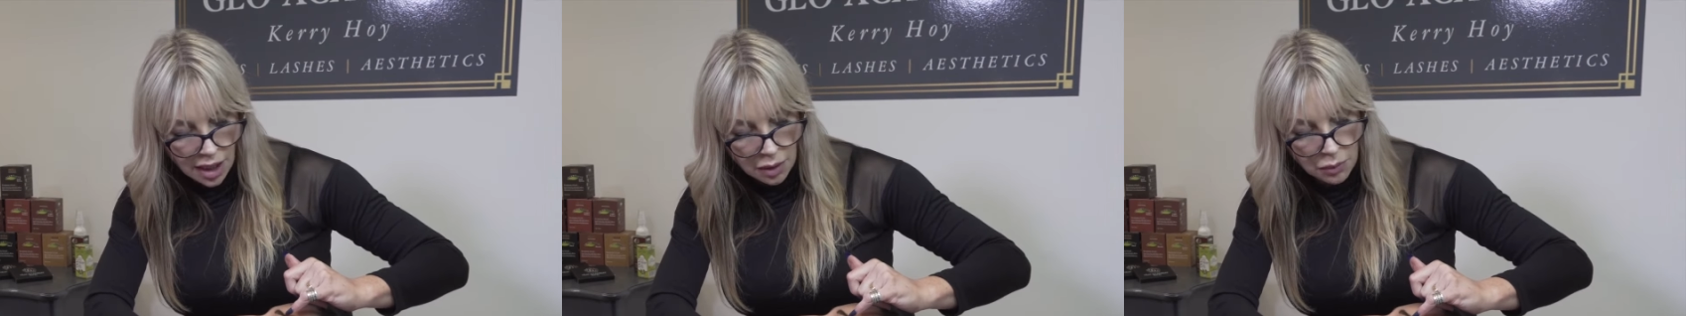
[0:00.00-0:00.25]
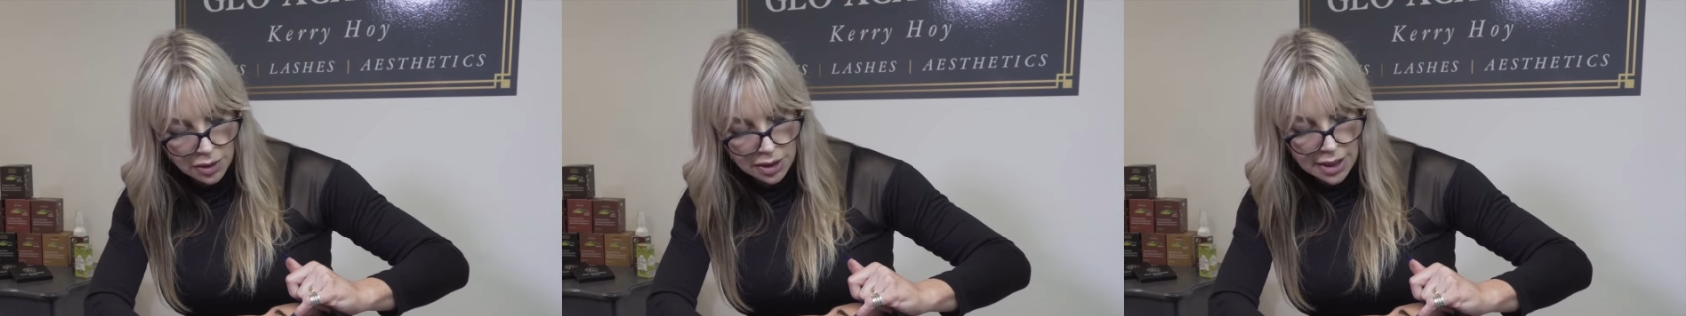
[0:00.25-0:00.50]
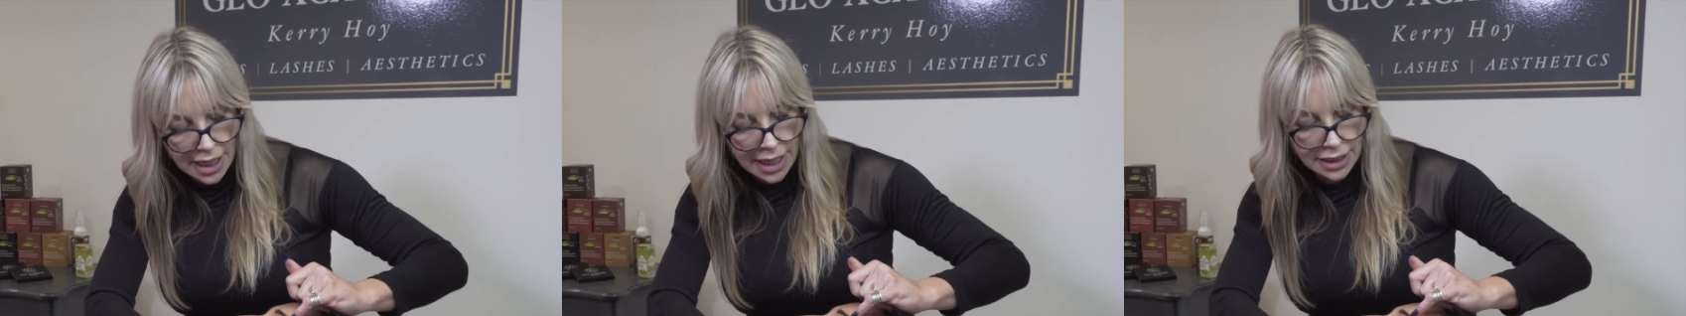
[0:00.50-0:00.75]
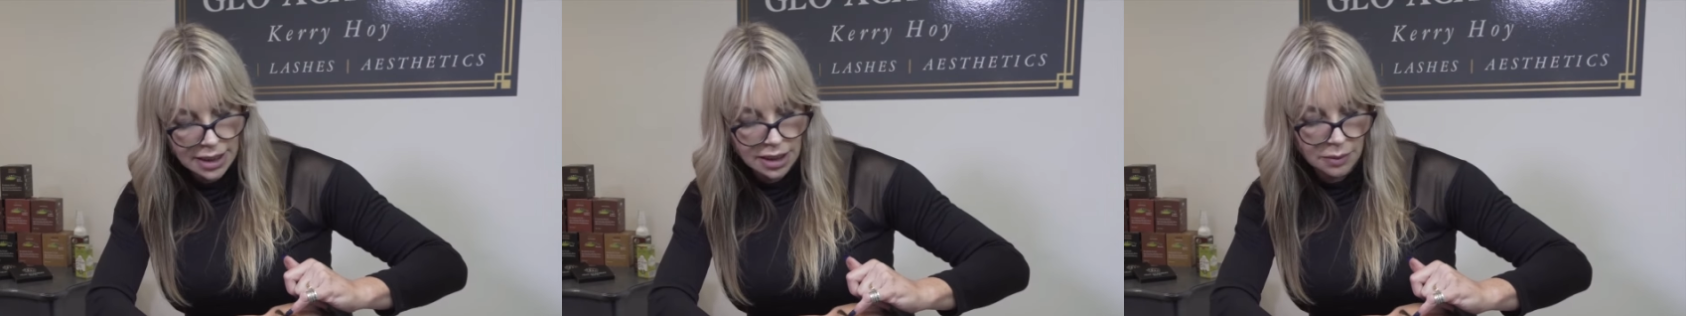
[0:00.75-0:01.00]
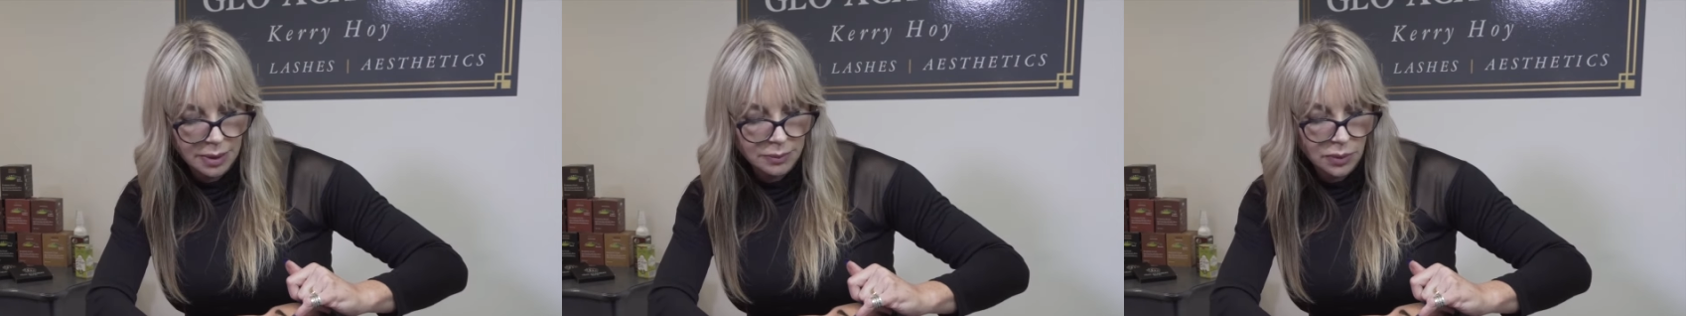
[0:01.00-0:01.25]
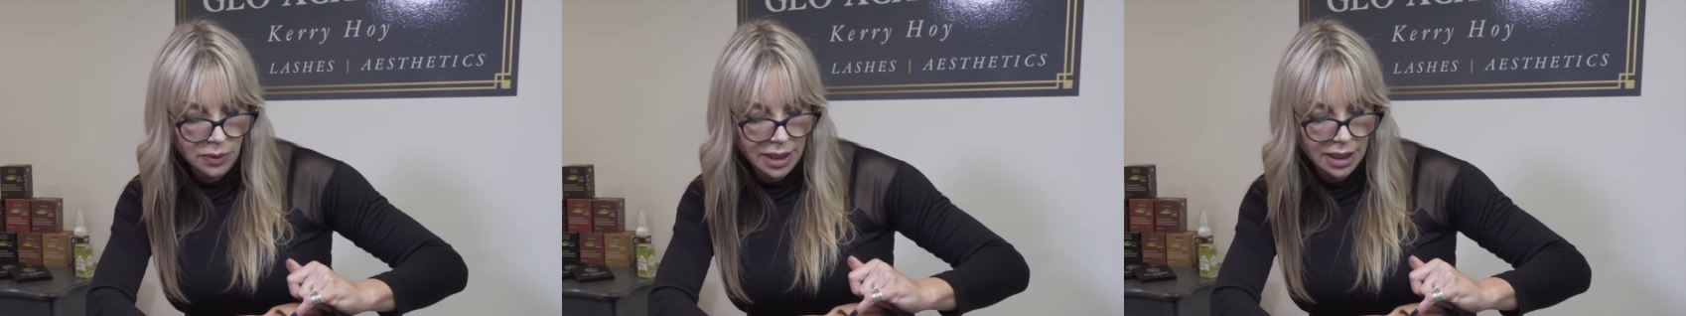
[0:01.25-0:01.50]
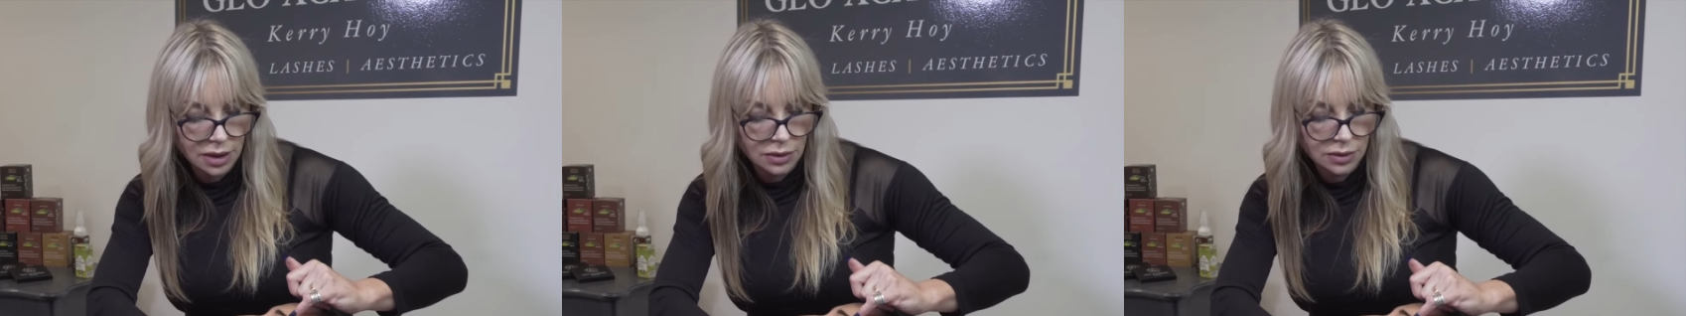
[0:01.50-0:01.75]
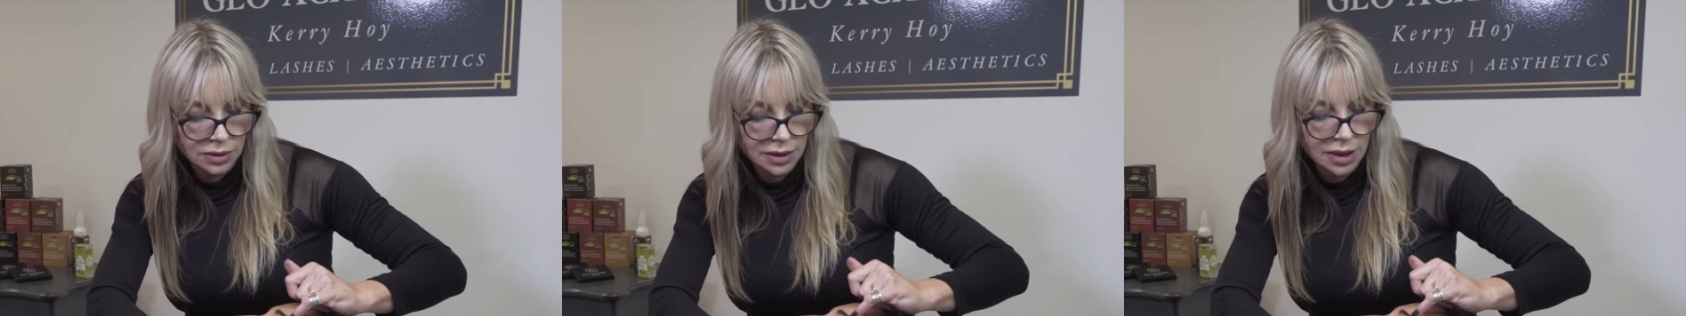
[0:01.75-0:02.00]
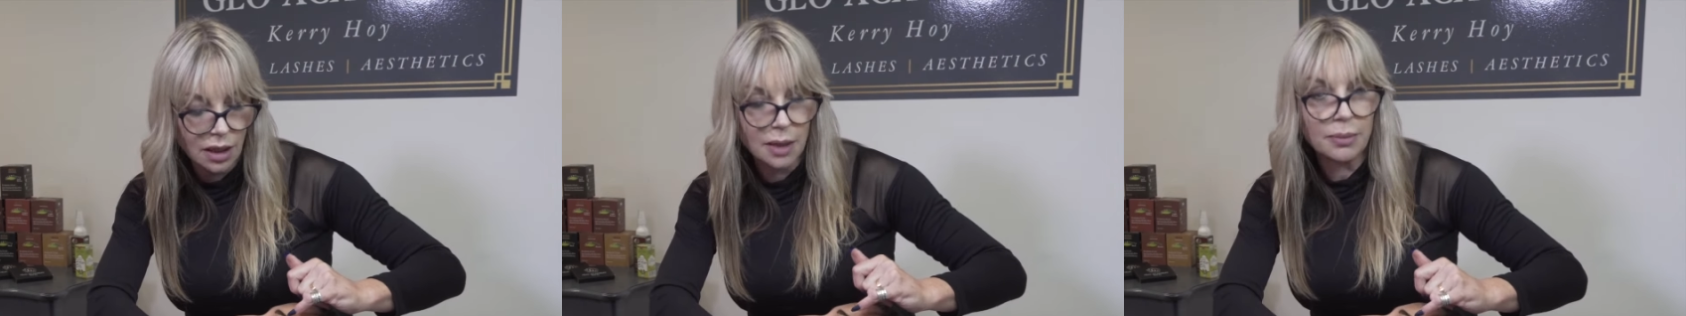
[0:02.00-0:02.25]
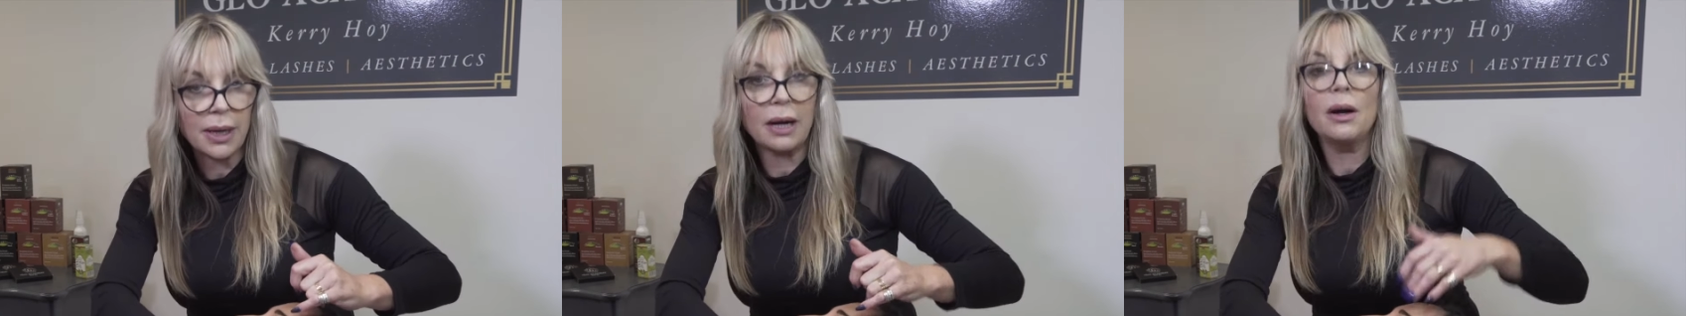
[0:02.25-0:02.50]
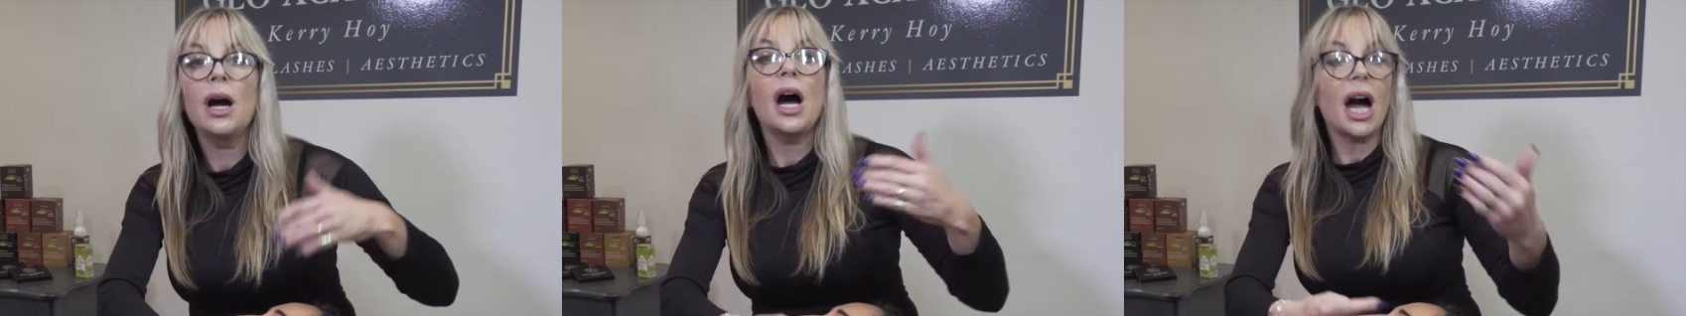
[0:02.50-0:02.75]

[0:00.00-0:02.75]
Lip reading: I wanted to add a little bit more henna onto the eyebrow,